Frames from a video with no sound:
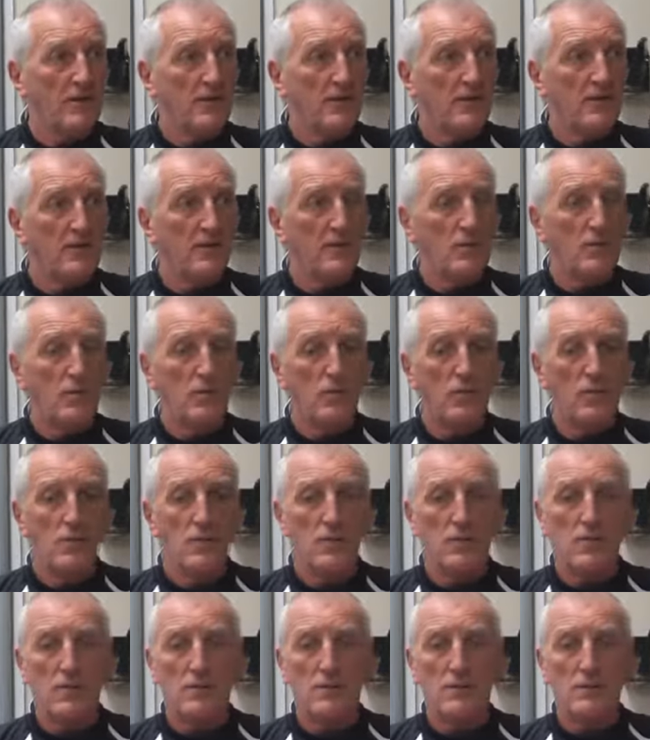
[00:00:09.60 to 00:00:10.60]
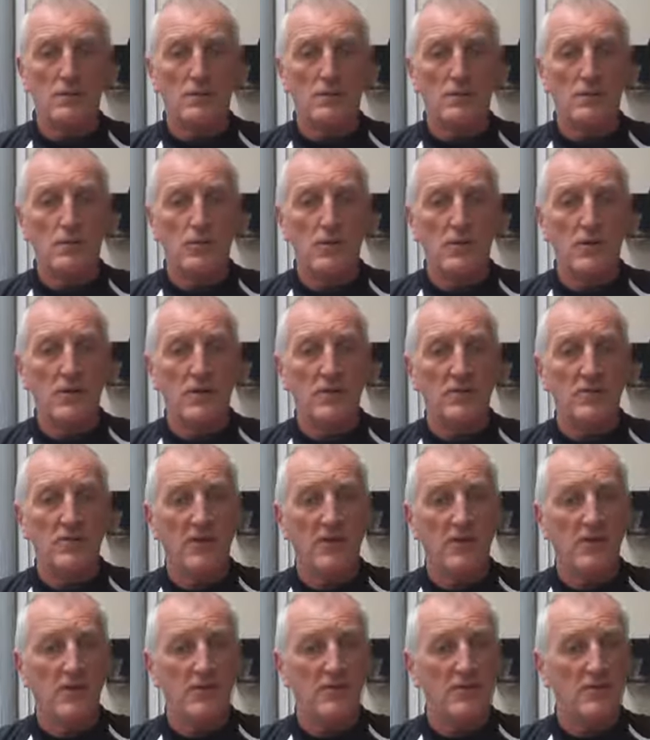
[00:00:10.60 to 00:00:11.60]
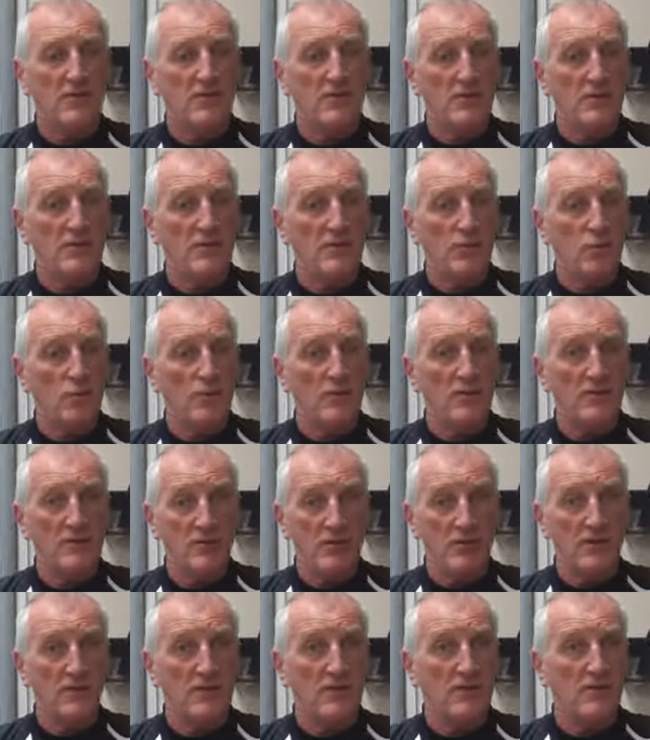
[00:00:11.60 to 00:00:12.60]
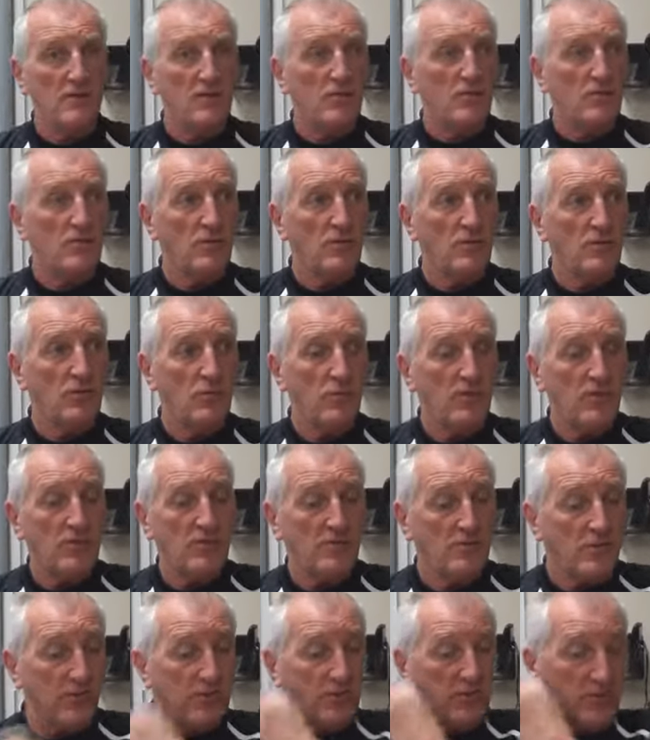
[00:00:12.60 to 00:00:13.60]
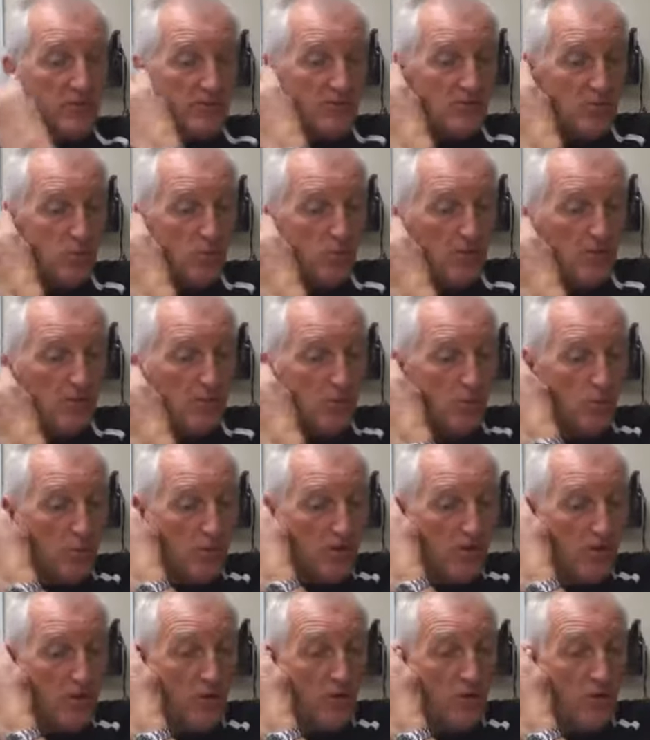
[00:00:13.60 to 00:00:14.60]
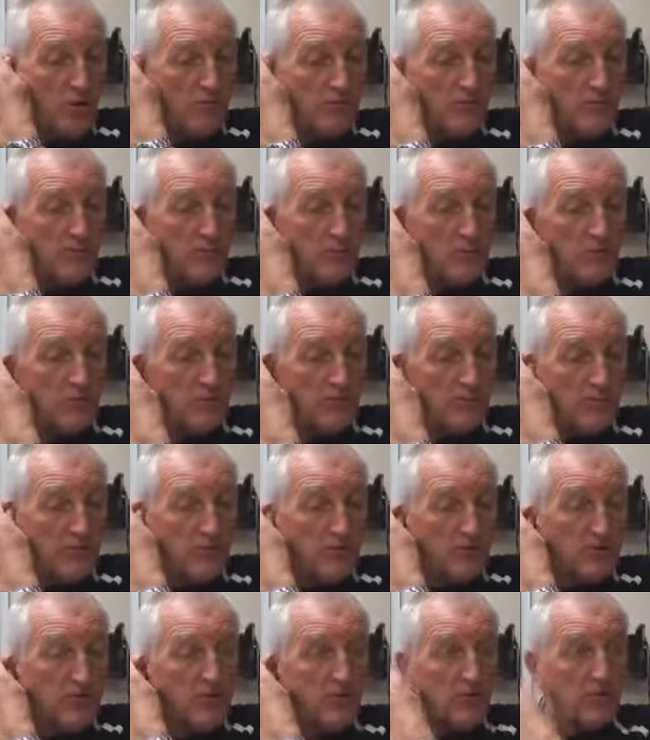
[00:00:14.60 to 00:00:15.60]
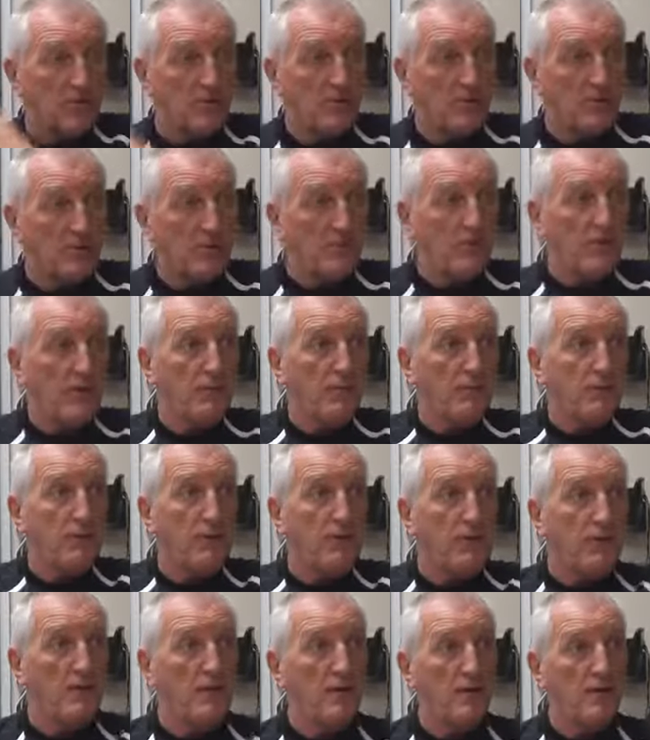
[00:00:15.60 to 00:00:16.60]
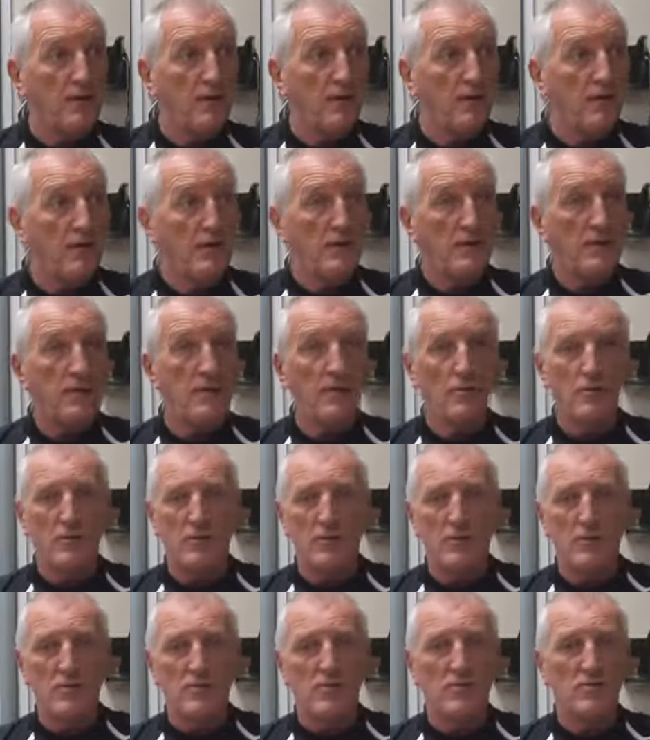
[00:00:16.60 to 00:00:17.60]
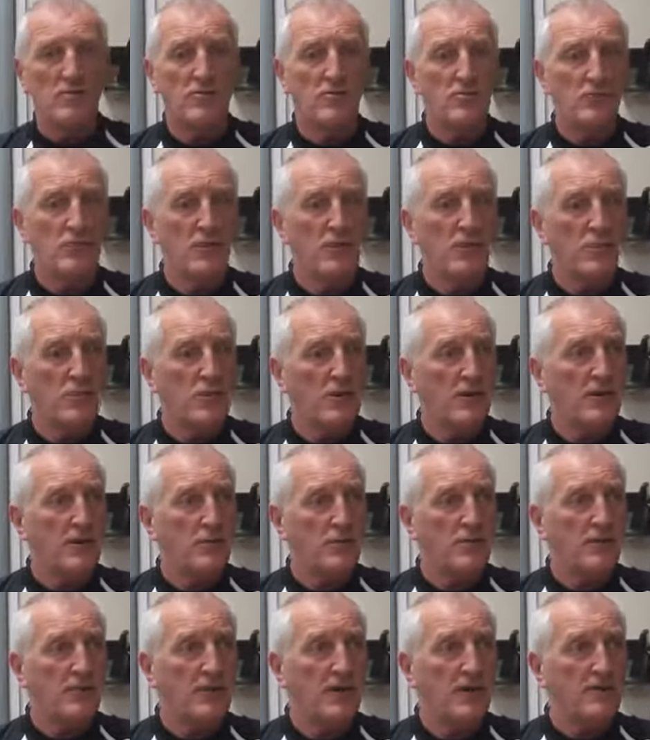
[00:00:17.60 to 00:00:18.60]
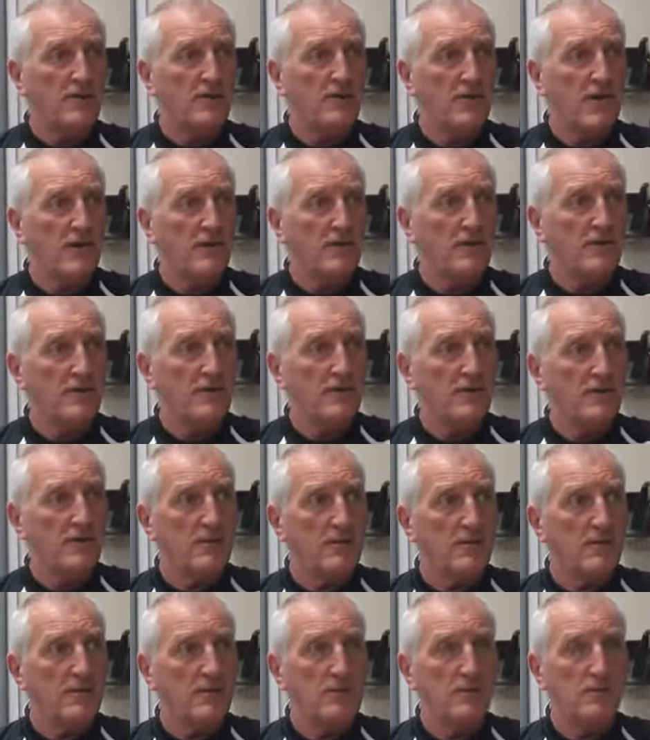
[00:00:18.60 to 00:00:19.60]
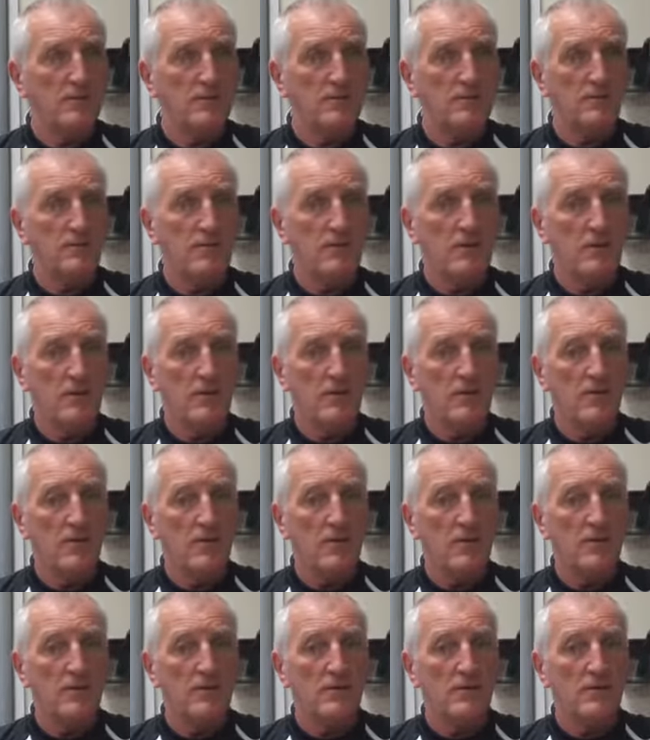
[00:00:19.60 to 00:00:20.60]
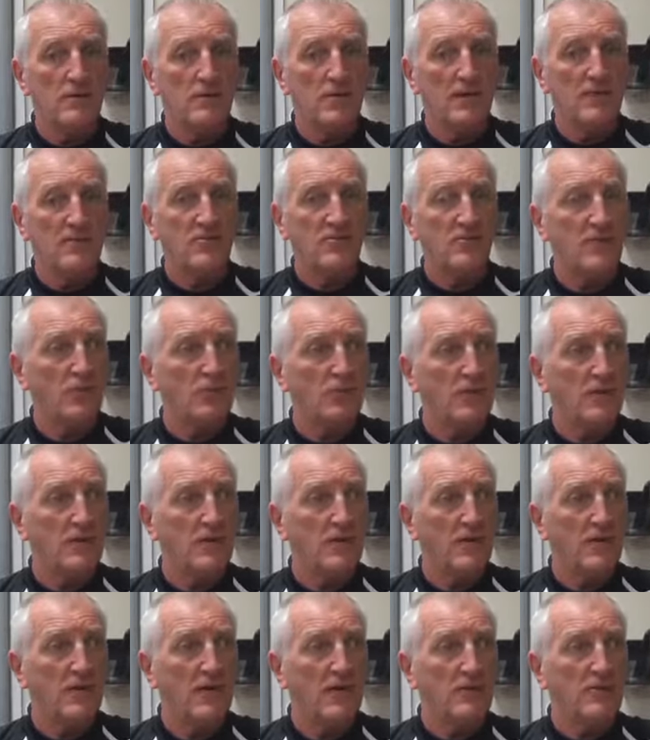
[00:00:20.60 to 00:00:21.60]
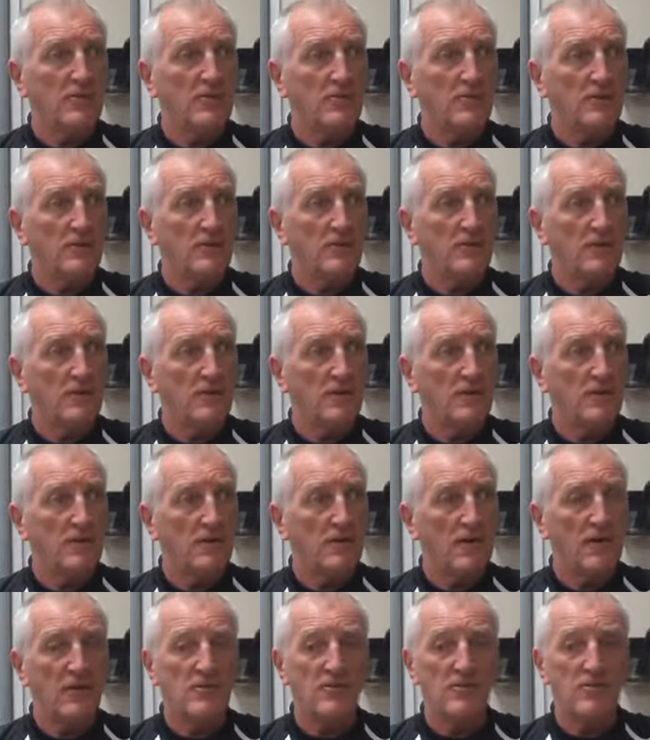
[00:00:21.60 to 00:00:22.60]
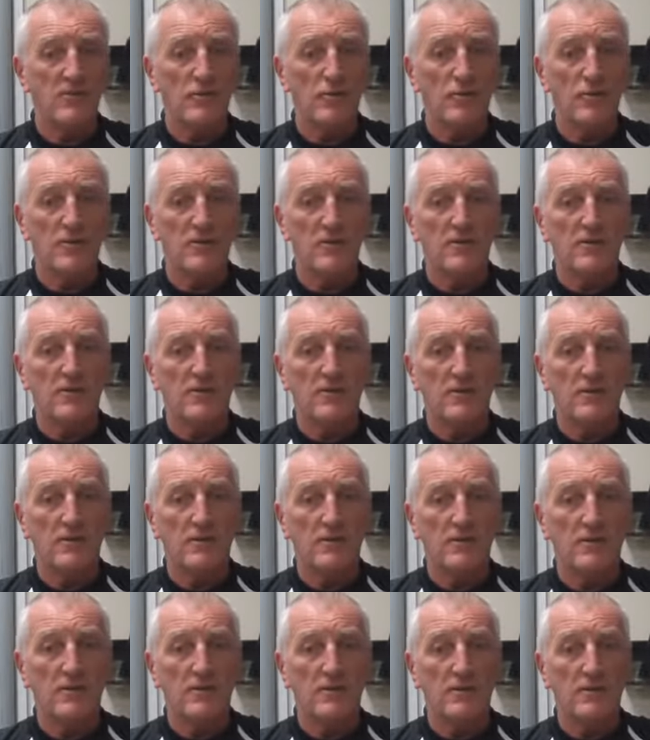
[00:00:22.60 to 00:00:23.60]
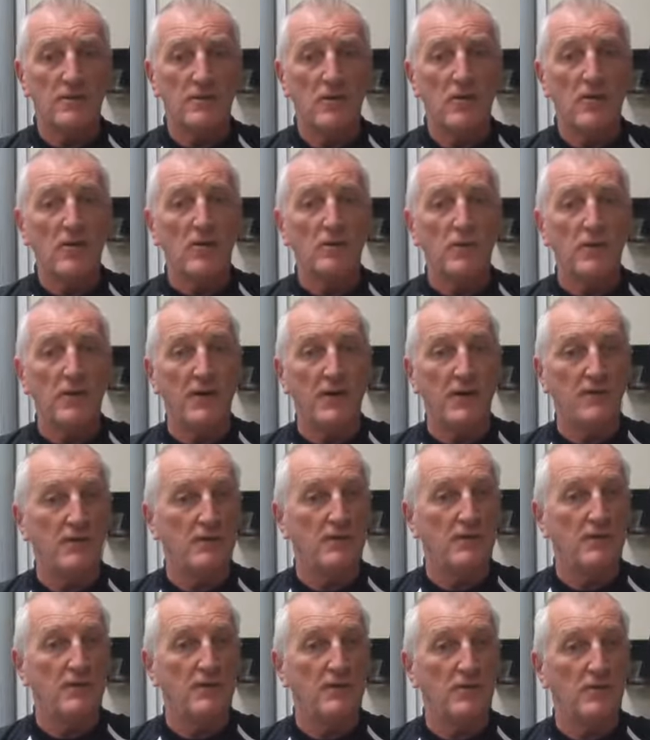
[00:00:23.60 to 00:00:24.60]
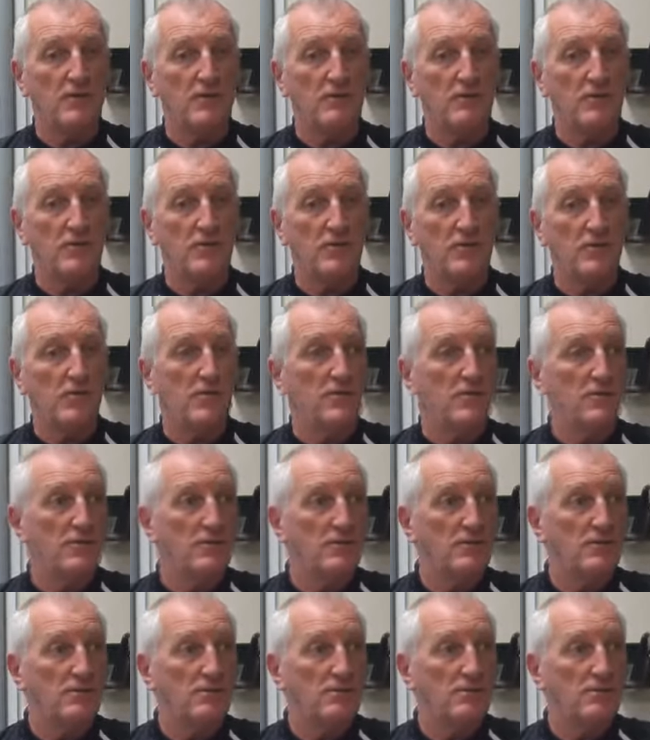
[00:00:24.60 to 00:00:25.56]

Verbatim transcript: You know, um, we need to get uh, wins here because you know we need to make this what it, what it always has been a fortress at, at Prenton Park. You know, teams should be coming here and be fracked to death, um, and that's not been the case in, in the last few weeks. Uh, albeit, you know, we scored